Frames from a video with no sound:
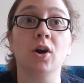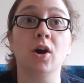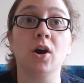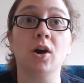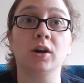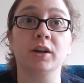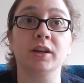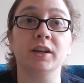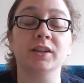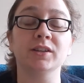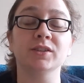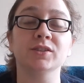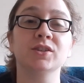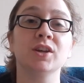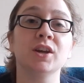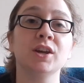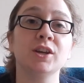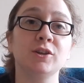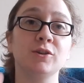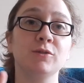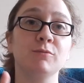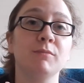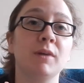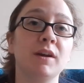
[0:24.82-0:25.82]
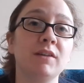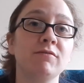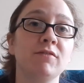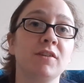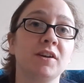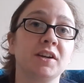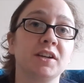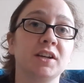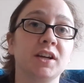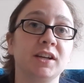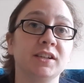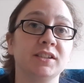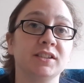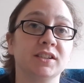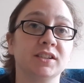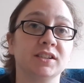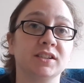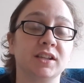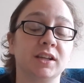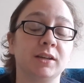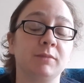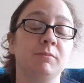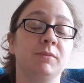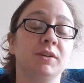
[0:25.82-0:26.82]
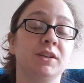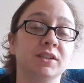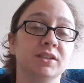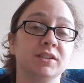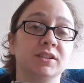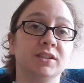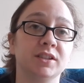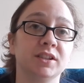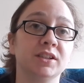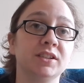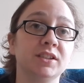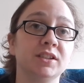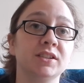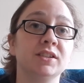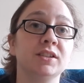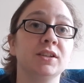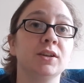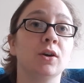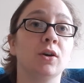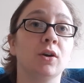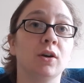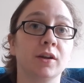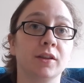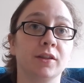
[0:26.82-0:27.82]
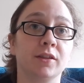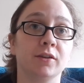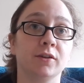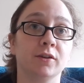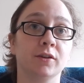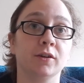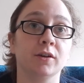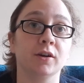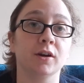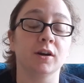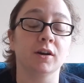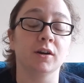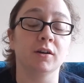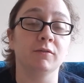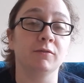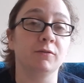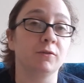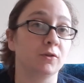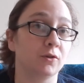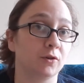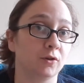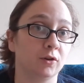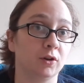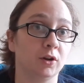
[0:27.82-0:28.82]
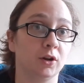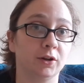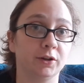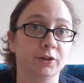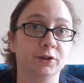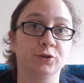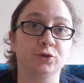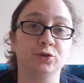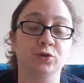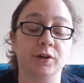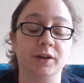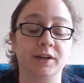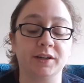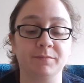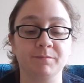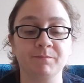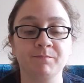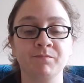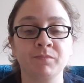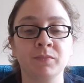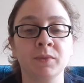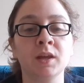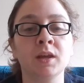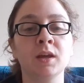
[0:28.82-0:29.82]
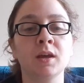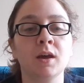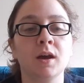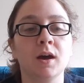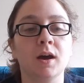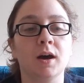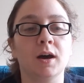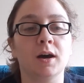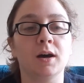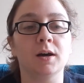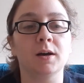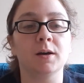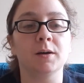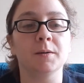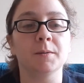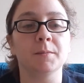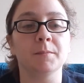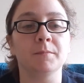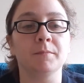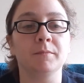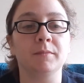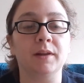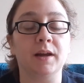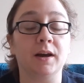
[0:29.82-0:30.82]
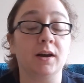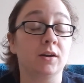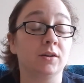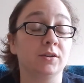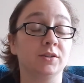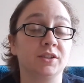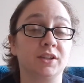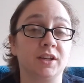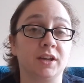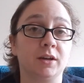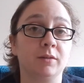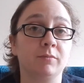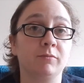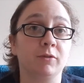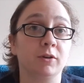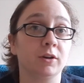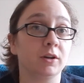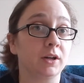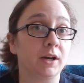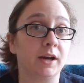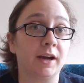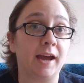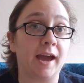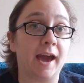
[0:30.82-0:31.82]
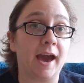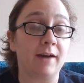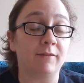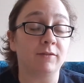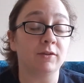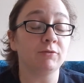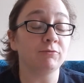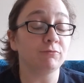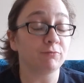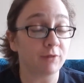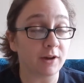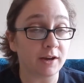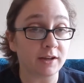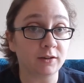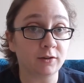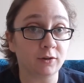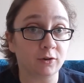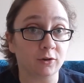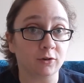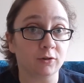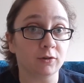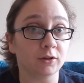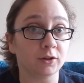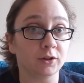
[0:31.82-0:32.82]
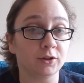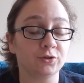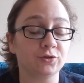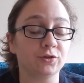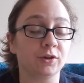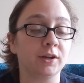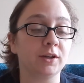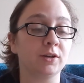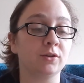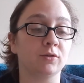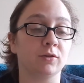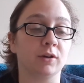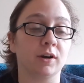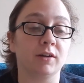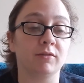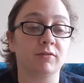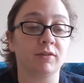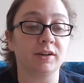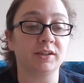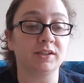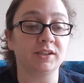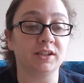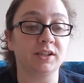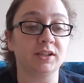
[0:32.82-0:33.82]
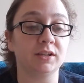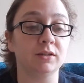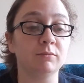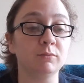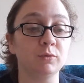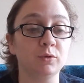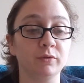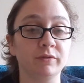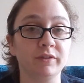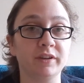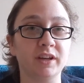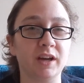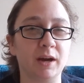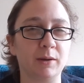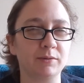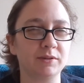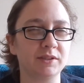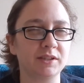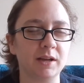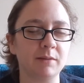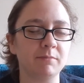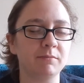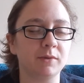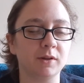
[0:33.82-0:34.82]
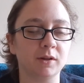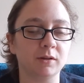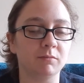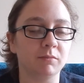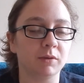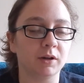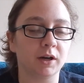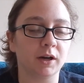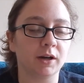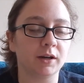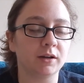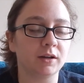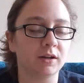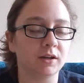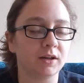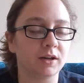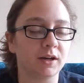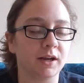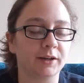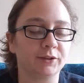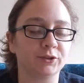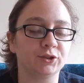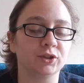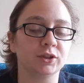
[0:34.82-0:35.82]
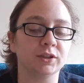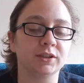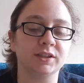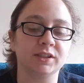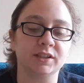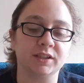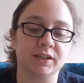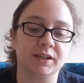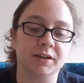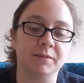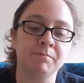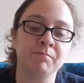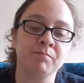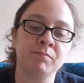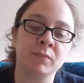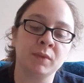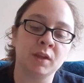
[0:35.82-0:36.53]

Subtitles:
Hawkins. You may recognize this name because this is the author of Girl on the Train. Now I'll say up front, I haven't read Girl on the Train, nor have I seen the movie. I was tempted, but I didn't actually see it.